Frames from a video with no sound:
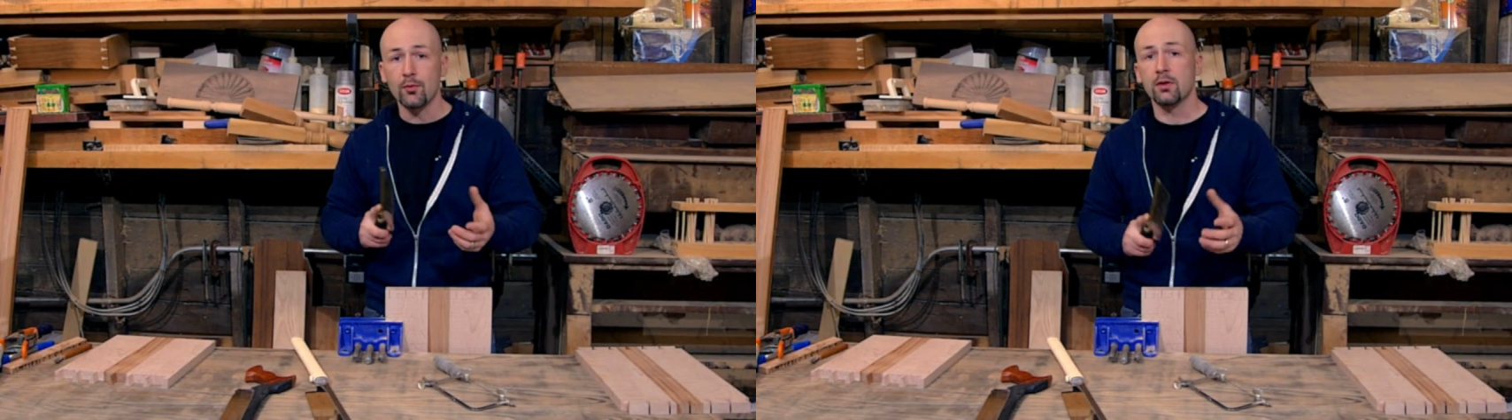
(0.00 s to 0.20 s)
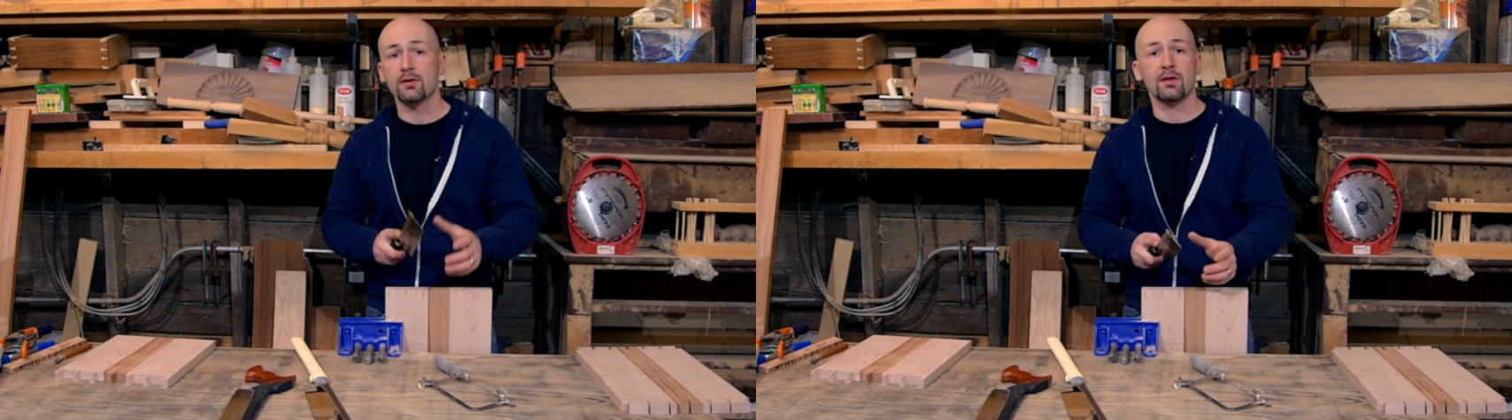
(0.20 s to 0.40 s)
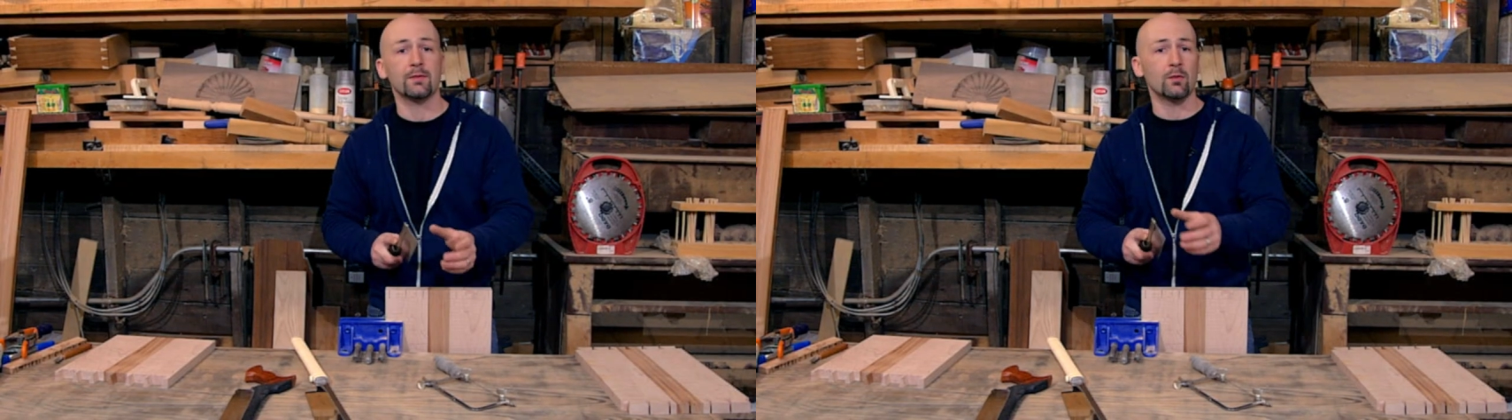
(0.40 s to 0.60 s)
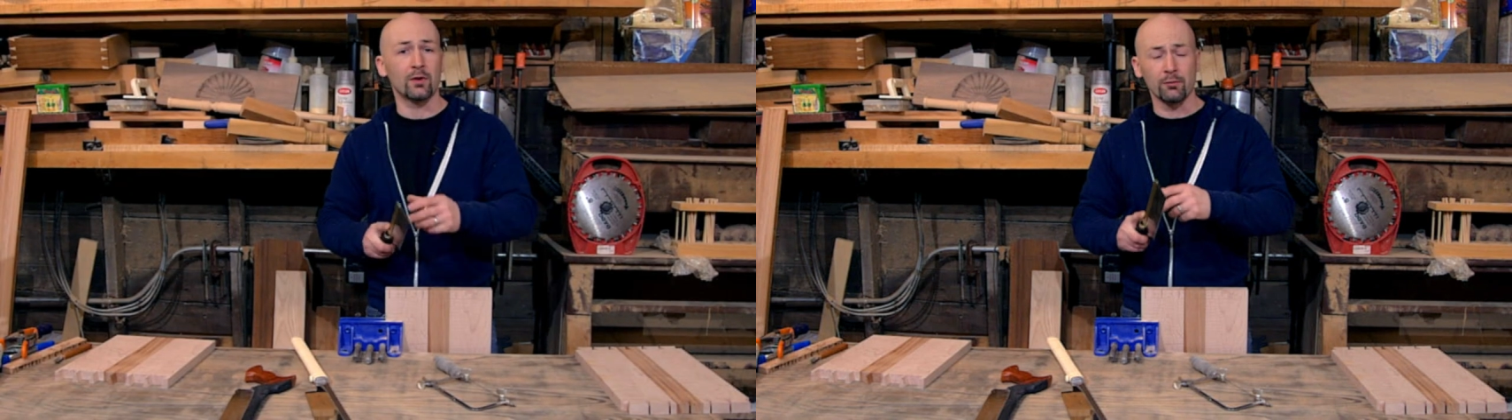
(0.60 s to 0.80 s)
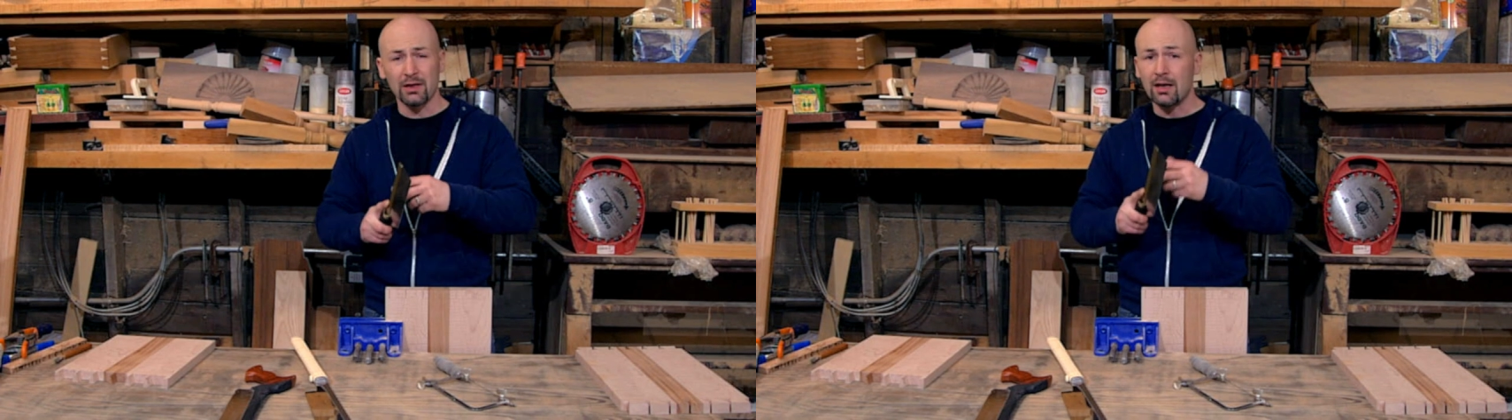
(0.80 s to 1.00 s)
boy or something where
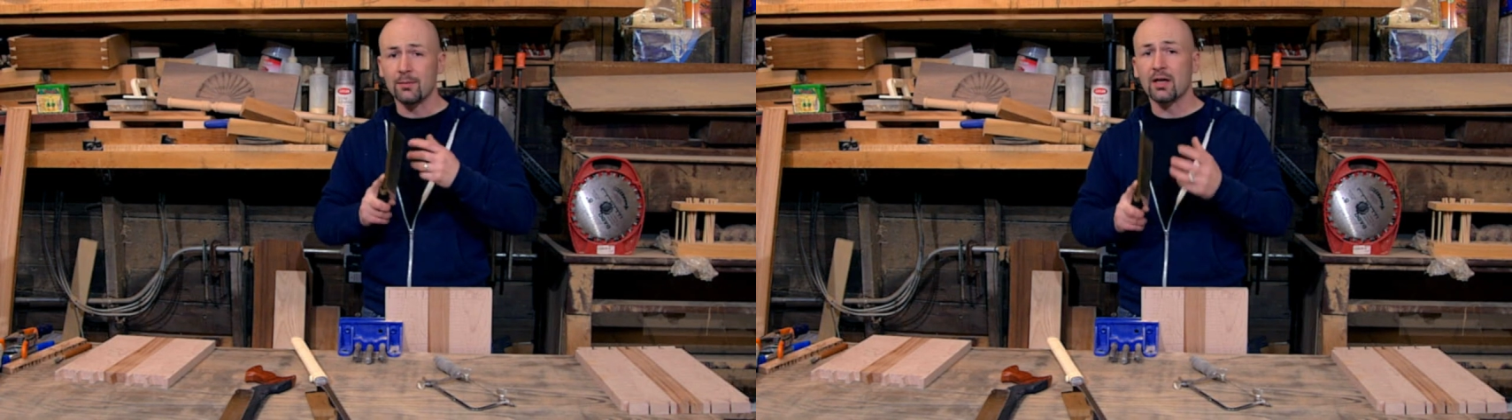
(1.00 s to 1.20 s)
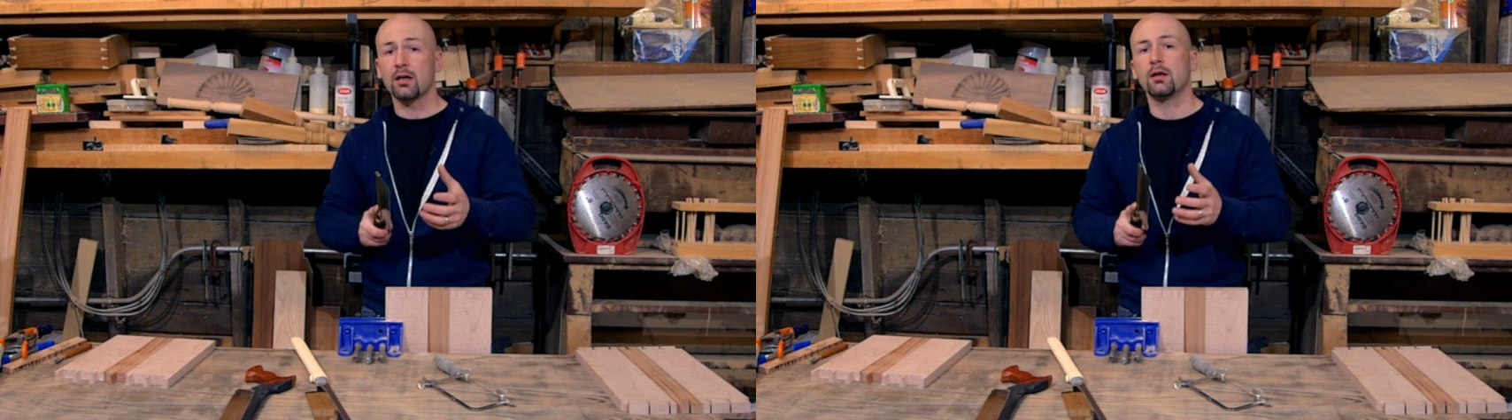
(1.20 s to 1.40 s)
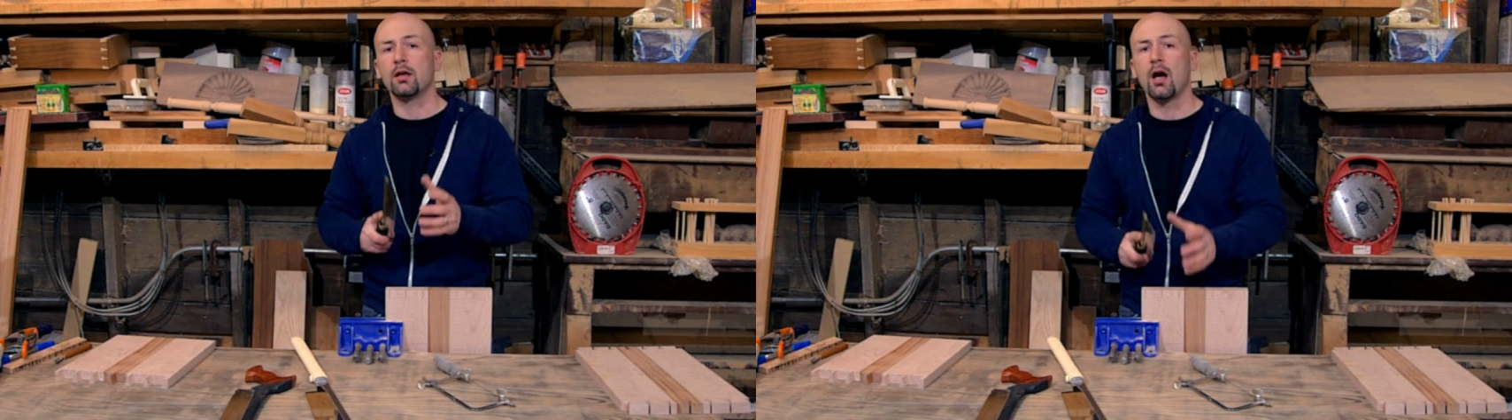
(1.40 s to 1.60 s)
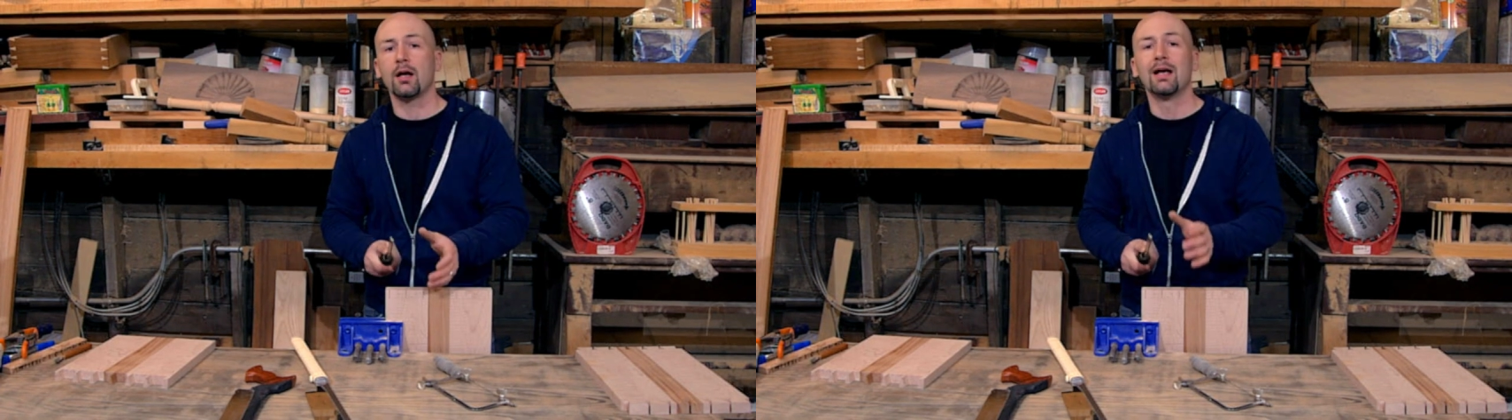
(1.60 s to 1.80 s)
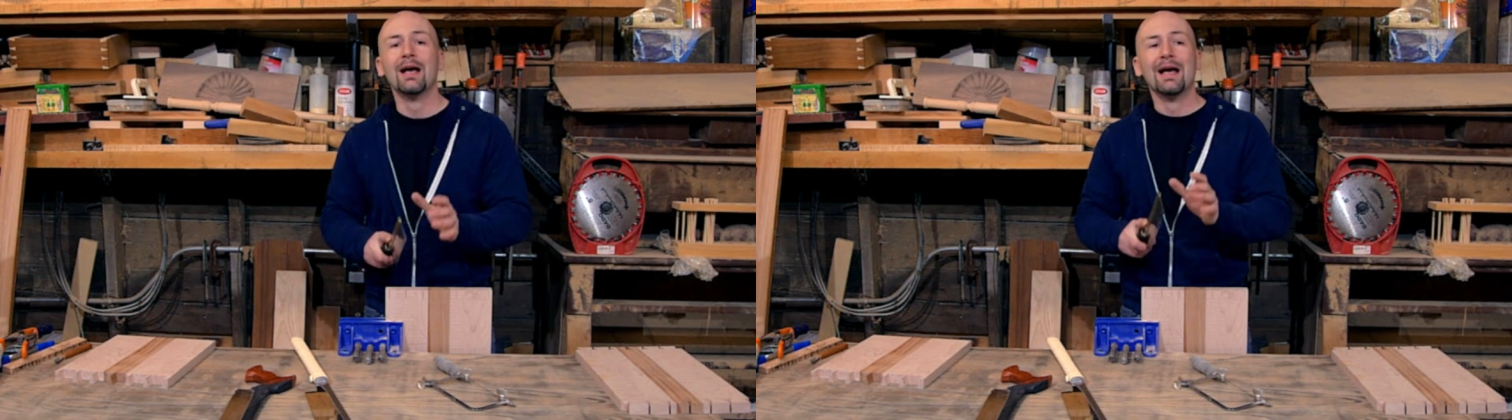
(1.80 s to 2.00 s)
you're really gonna be cutting a lot,